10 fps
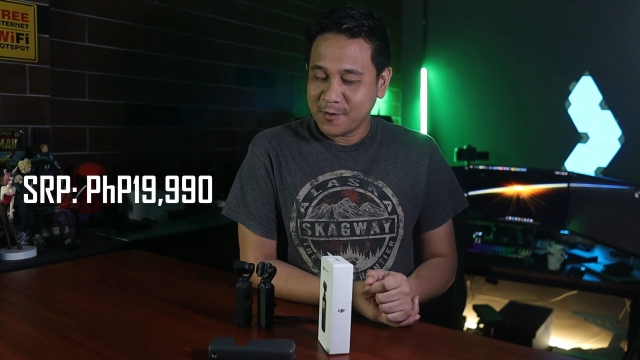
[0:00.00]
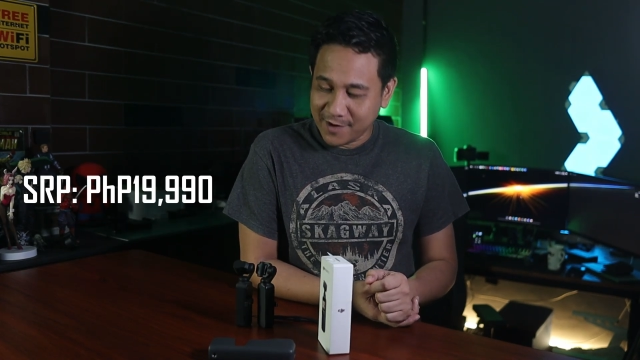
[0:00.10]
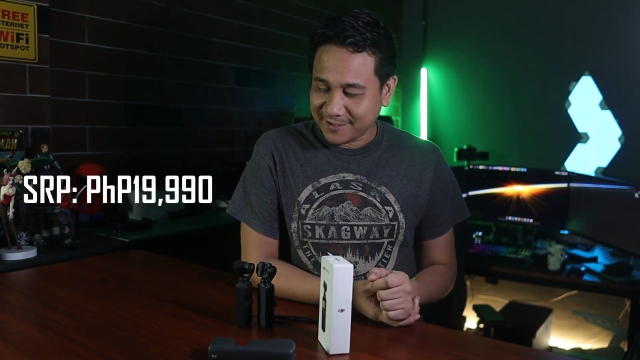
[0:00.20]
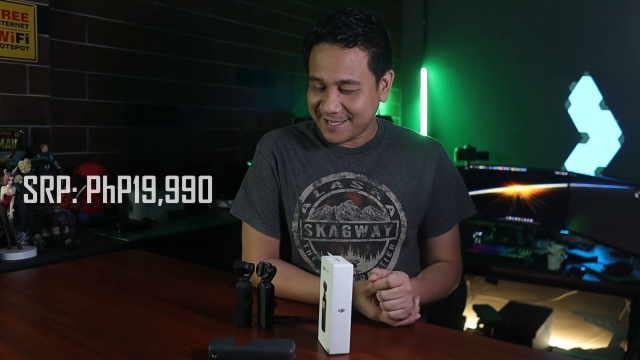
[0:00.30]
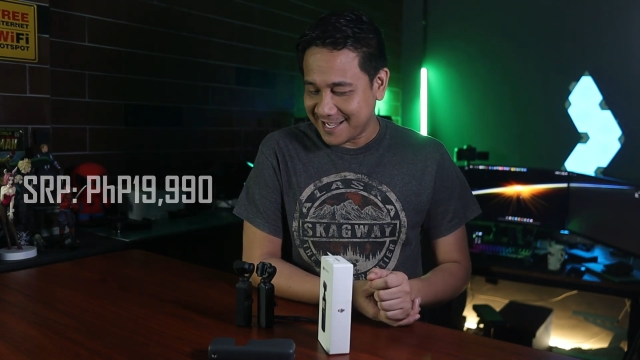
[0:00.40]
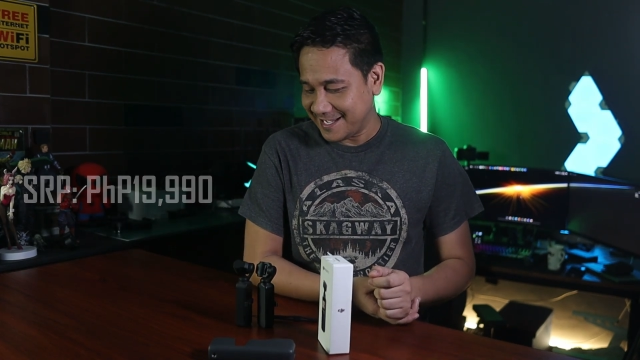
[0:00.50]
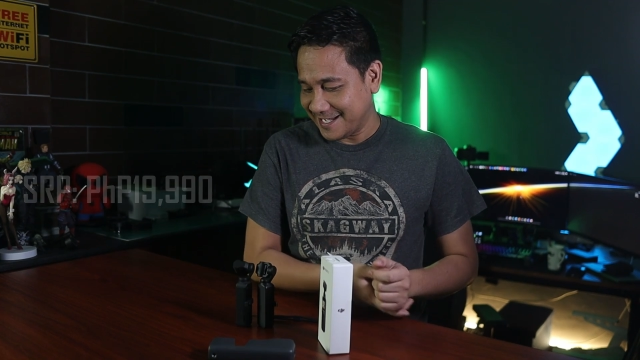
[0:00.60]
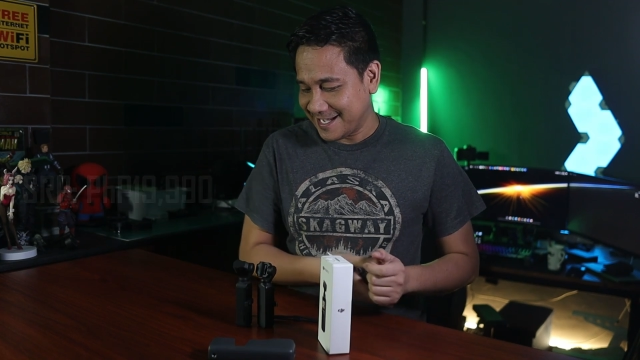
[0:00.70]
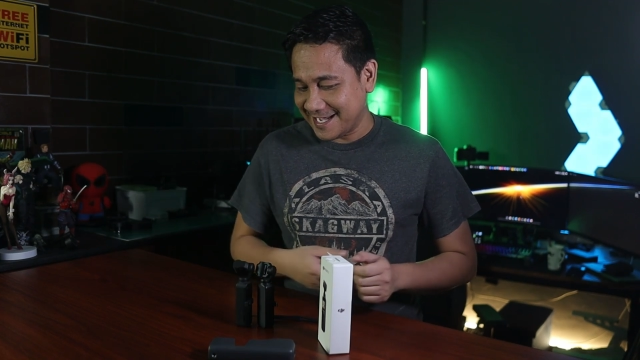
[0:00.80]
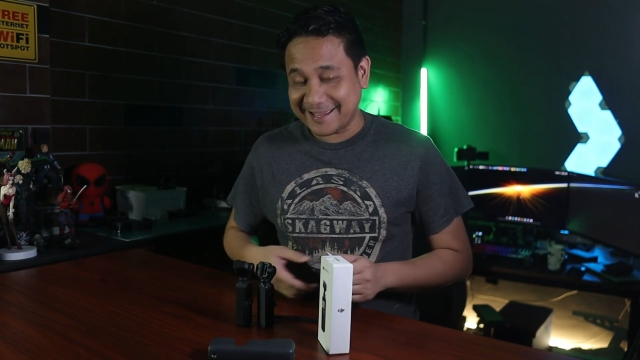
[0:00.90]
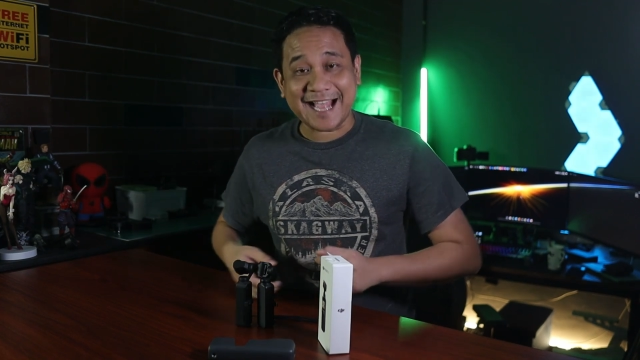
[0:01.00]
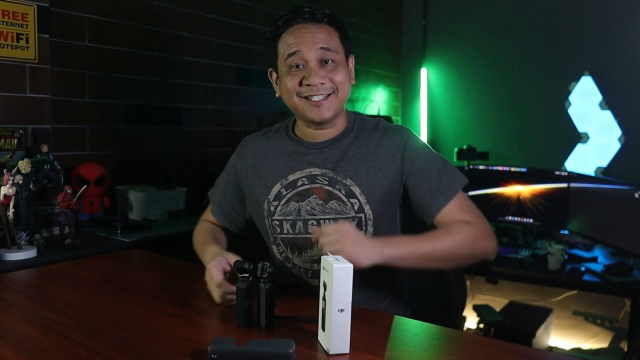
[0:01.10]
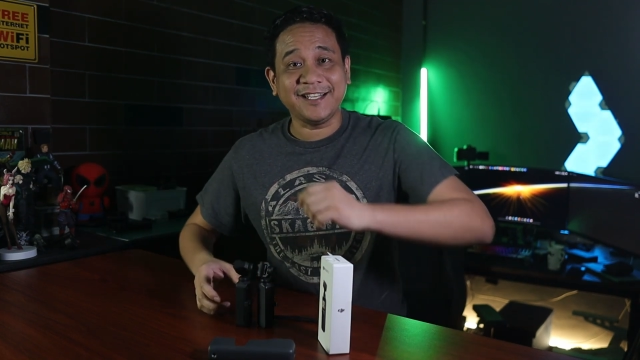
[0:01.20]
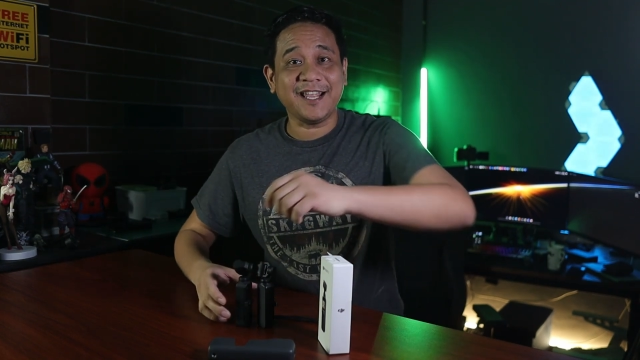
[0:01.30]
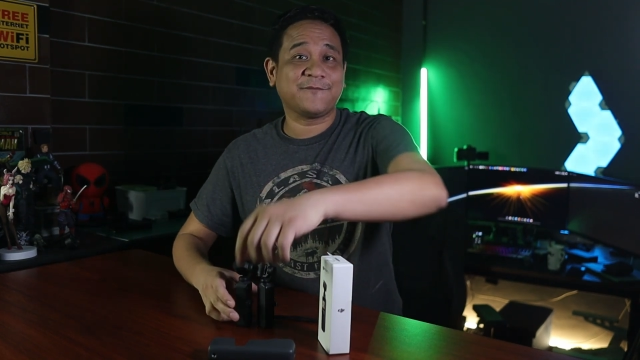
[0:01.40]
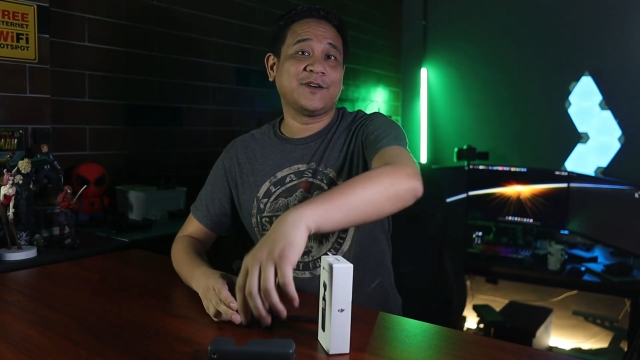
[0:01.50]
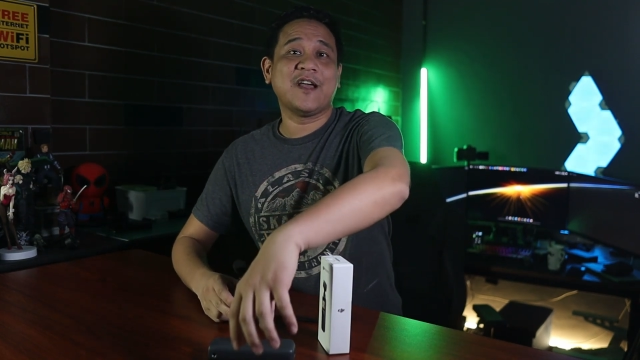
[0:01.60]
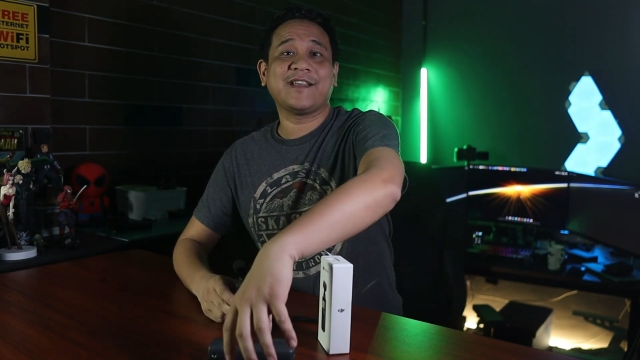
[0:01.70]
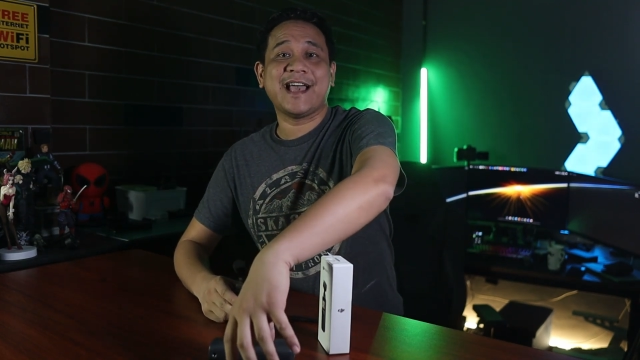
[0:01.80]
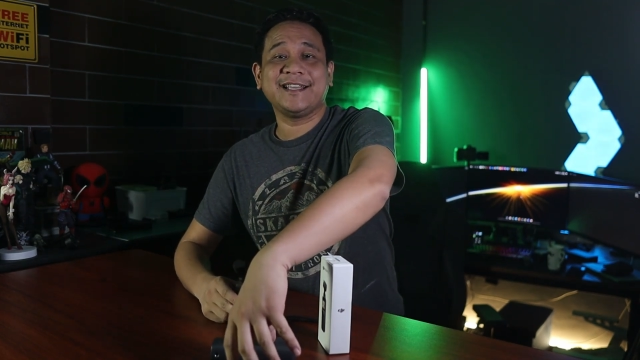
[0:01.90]
Well, that's it for
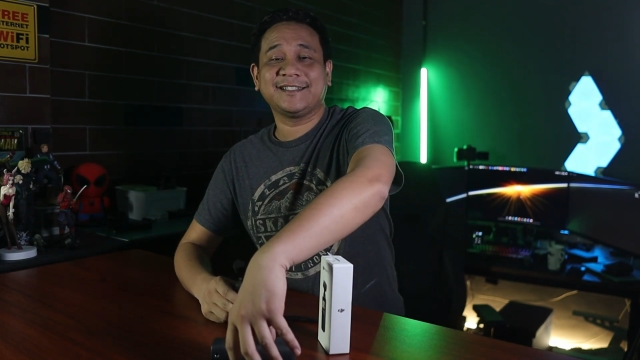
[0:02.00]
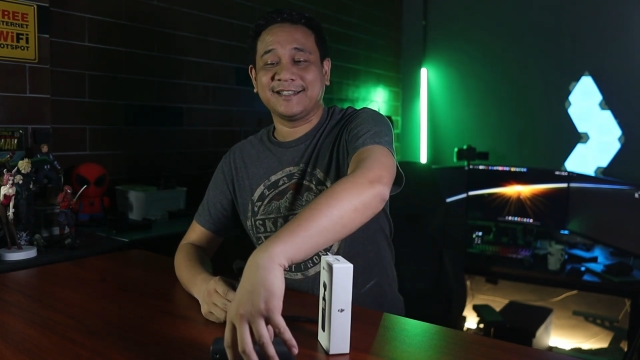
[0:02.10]
now, guys.